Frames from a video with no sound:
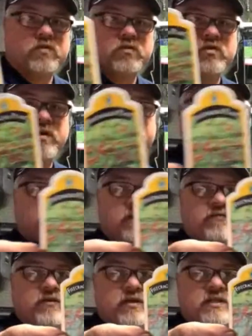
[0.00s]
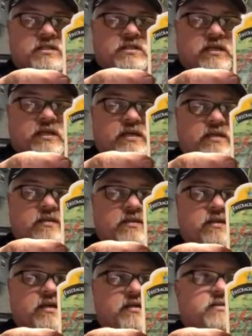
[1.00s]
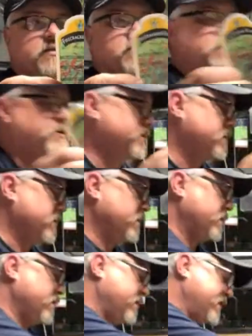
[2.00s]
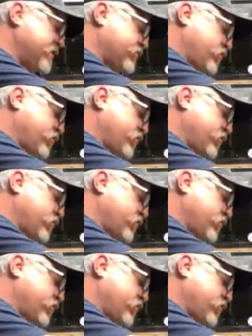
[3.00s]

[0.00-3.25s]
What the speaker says: So if you could see this, these